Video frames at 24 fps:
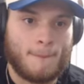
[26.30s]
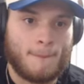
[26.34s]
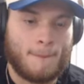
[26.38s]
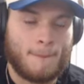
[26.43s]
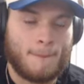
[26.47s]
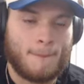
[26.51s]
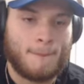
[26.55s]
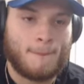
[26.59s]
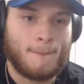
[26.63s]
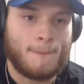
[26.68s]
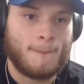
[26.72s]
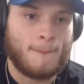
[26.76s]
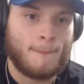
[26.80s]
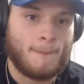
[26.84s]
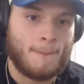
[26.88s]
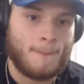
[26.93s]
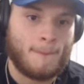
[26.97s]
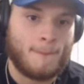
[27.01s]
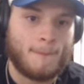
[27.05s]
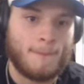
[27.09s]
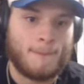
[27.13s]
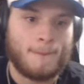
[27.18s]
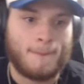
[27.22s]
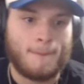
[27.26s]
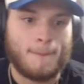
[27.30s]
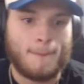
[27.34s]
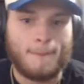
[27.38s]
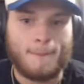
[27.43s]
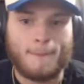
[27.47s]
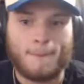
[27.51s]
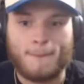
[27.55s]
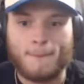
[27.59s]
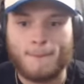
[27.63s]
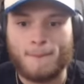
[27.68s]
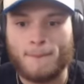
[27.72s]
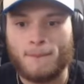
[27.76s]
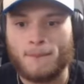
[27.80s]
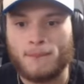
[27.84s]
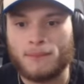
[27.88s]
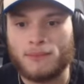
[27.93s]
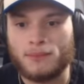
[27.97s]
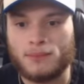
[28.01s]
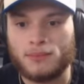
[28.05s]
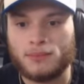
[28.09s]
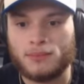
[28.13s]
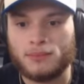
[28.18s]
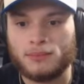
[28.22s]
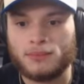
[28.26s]

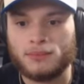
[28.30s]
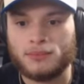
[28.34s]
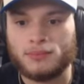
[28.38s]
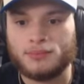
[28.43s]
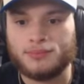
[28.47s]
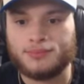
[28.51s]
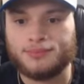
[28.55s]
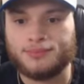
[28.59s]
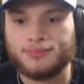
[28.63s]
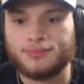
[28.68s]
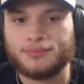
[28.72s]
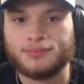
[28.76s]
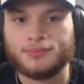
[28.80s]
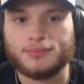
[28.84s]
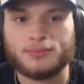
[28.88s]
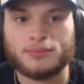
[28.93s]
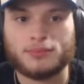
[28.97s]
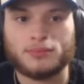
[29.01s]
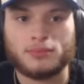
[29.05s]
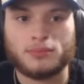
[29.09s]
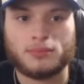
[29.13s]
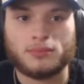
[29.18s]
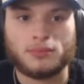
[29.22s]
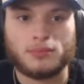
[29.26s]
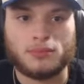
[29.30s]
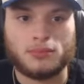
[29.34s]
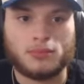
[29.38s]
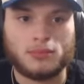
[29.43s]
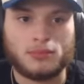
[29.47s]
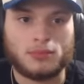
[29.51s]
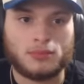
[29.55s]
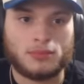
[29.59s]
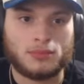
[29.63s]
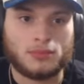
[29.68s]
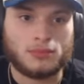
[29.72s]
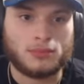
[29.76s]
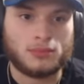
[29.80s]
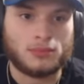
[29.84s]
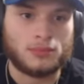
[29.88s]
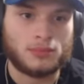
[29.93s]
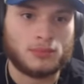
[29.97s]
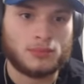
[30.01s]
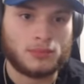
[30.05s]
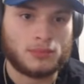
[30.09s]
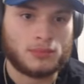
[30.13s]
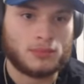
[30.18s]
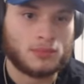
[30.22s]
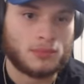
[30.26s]

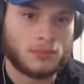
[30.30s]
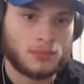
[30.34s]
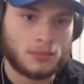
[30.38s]
This person isn't speaking.